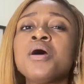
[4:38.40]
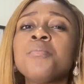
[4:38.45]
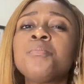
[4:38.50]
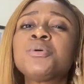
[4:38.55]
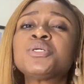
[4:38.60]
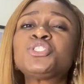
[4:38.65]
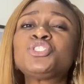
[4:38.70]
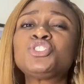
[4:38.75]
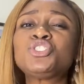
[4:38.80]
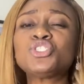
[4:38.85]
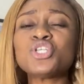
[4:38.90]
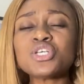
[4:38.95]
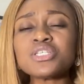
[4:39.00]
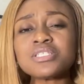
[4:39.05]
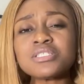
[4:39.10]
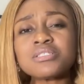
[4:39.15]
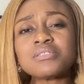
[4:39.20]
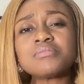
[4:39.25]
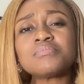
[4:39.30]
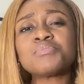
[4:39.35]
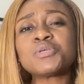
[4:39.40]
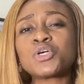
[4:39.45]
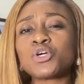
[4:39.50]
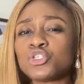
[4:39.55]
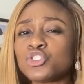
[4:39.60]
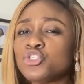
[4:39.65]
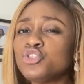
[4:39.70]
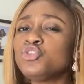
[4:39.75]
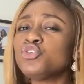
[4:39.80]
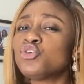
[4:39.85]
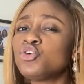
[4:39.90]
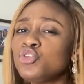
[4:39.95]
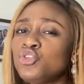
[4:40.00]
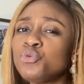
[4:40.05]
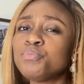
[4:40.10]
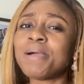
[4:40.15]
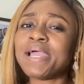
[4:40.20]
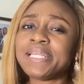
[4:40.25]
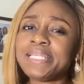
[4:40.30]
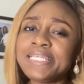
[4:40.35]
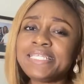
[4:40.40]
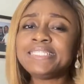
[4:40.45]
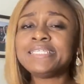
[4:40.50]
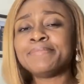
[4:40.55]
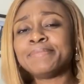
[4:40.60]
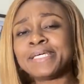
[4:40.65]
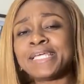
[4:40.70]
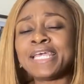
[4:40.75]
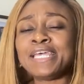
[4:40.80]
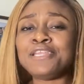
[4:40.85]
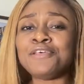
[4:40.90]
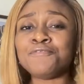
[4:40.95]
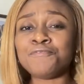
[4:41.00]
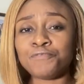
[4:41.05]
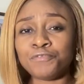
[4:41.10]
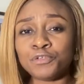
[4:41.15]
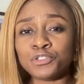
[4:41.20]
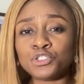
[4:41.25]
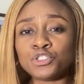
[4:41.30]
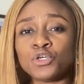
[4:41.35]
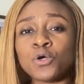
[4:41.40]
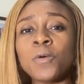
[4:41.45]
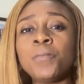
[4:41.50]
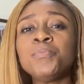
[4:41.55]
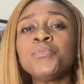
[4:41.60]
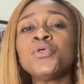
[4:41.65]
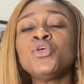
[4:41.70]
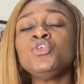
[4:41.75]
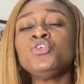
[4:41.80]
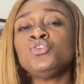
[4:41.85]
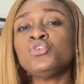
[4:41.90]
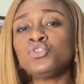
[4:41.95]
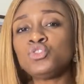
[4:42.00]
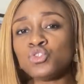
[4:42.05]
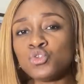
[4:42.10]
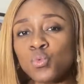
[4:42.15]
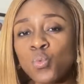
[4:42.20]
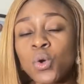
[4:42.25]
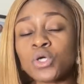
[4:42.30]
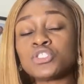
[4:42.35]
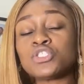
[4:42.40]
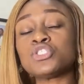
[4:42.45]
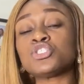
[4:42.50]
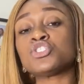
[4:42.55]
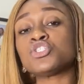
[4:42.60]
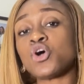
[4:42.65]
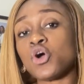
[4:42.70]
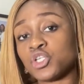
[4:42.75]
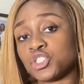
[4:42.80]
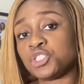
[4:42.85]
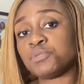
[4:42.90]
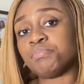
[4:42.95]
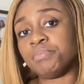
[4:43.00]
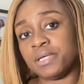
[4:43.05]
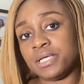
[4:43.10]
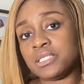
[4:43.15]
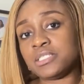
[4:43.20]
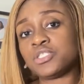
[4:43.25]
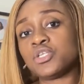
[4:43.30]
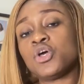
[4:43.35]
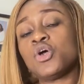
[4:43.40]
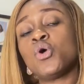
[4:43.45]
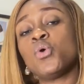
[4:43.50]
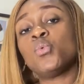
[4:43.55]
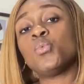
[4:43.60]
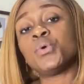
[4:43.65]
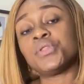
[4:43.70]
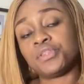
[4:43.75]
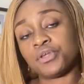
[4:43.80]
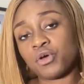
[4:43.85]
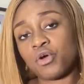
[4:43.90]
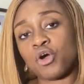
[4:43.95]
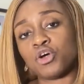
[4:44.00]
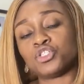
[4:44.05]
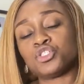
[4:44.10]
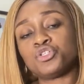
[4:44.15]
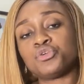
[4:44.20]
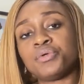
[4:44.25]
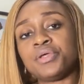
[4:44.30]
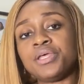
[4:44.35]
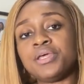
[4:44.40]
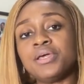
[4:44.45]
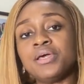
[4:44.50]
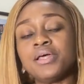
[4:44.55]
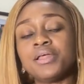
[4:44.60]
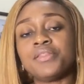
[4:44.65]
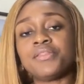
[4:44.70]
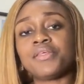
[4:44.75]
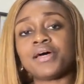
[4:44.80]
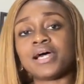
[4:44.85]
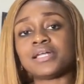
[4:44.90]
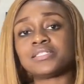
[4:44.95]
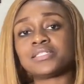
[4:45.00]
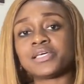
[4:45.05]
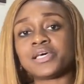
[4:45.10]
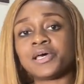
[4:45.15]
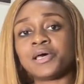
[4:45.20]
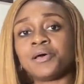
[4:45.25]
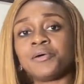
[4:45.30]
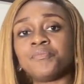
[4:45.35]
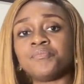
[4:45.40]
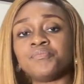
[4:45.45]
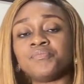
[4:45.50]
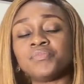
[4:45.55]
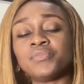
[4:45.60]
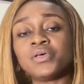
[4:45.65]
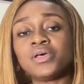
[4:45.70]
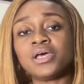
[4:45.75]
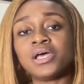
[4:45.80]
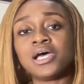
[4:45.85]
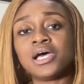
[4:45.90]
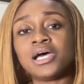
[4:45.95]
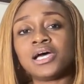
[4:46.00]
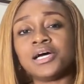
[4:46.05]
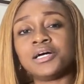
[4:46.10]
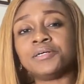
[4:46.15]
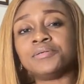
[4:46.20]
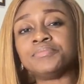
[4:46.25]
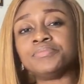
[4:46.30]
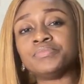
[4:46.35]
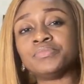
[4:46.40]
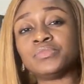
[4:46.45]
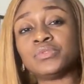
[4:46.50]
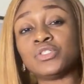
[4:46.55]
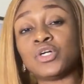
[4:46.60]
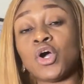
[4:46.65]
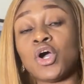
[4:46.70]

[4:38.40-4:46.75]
but just because you know you might need them again in future you do want to touch base with the country that um, um,